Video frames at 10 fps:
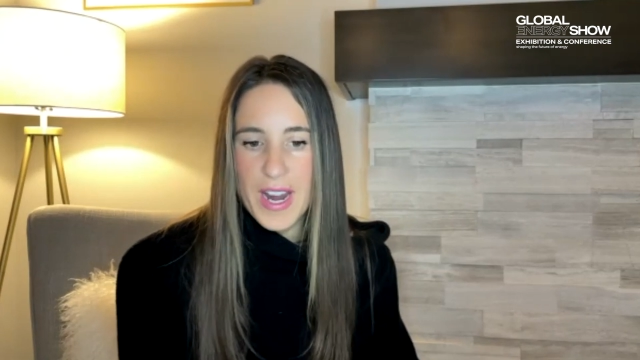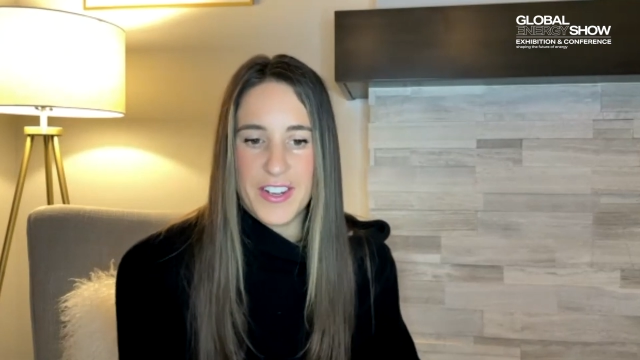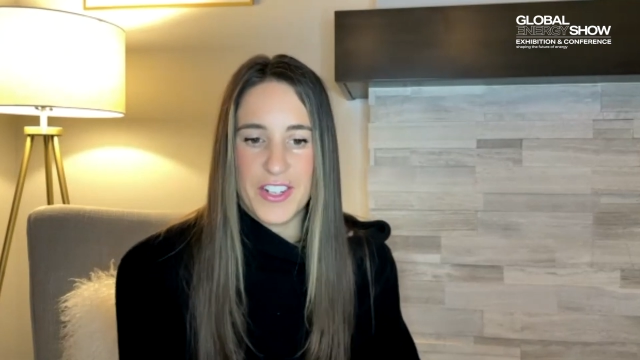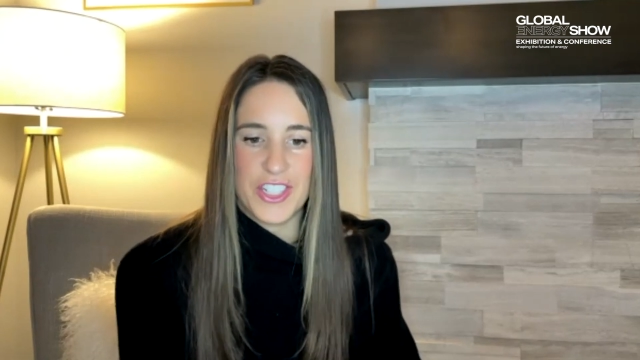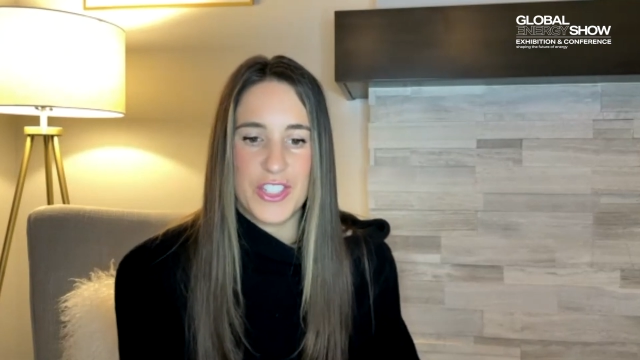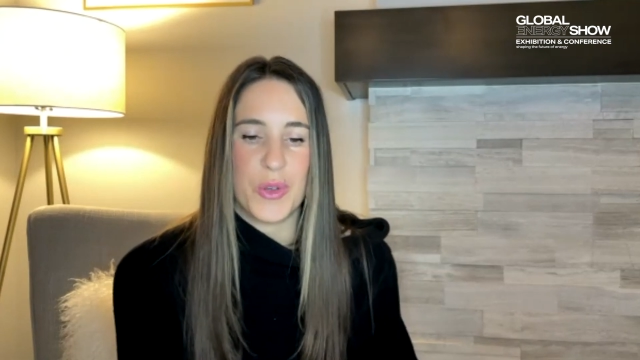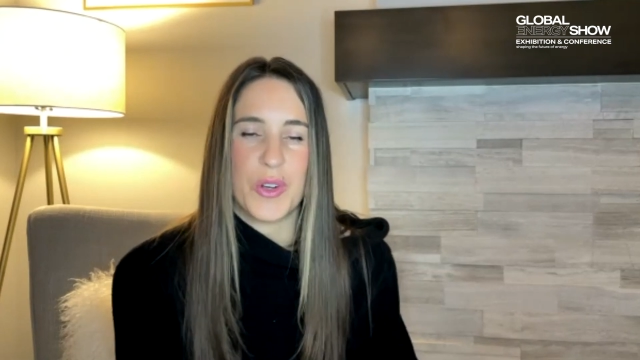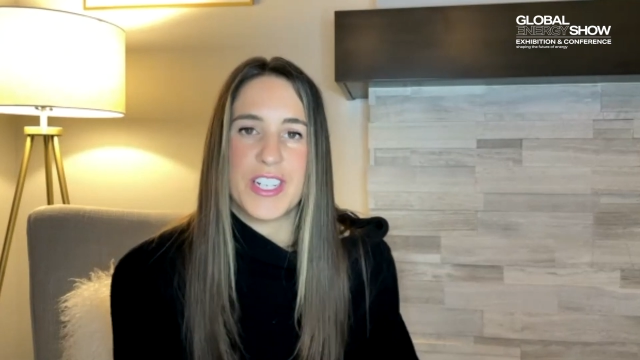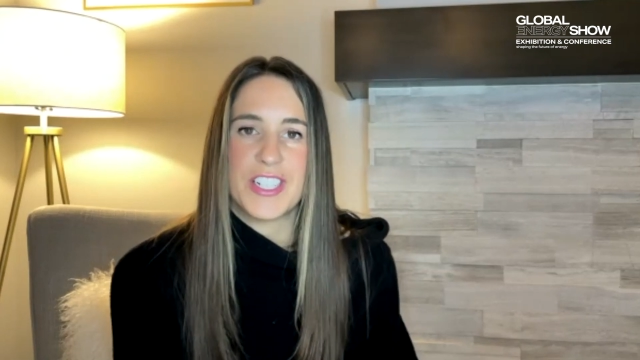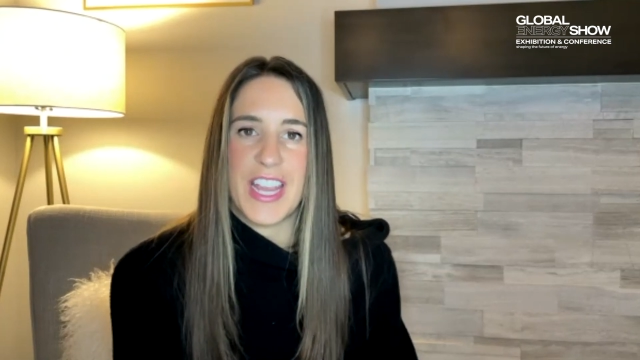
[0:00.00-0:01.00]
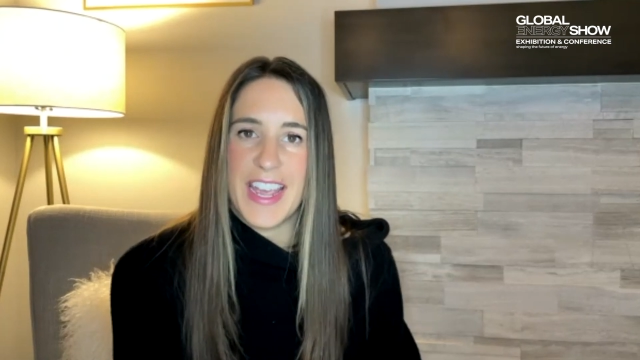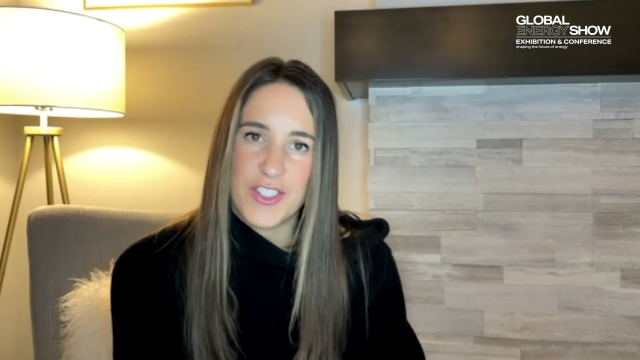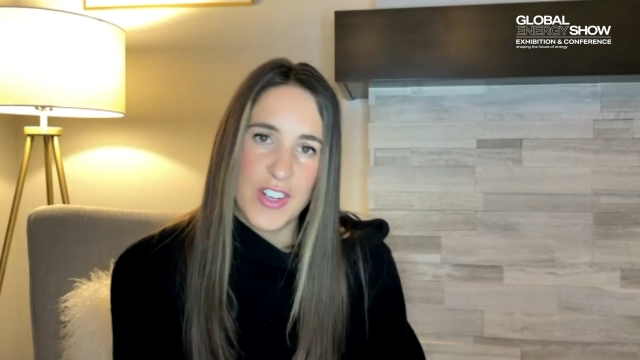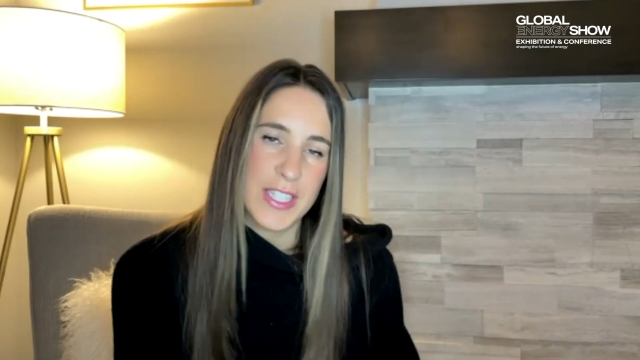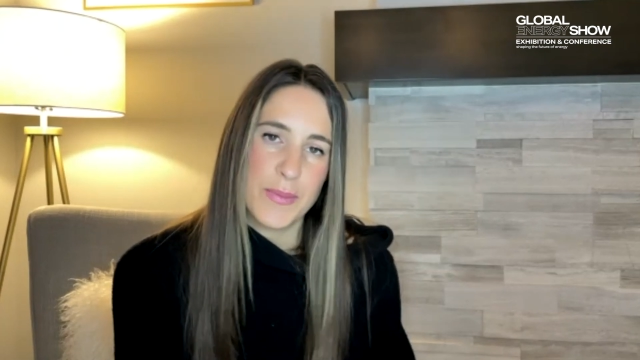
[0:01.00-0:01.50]
energy storage and
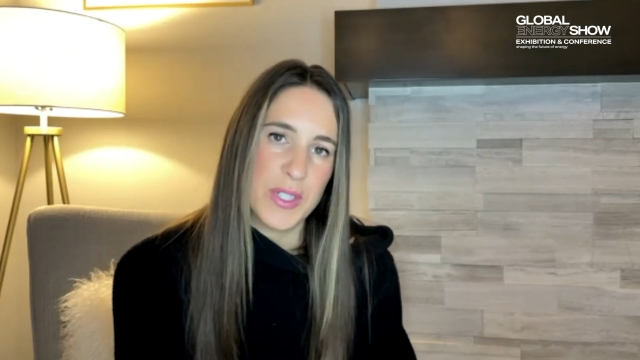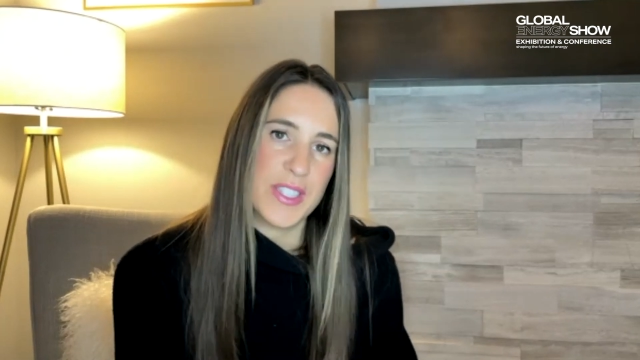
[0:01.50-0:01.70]
transport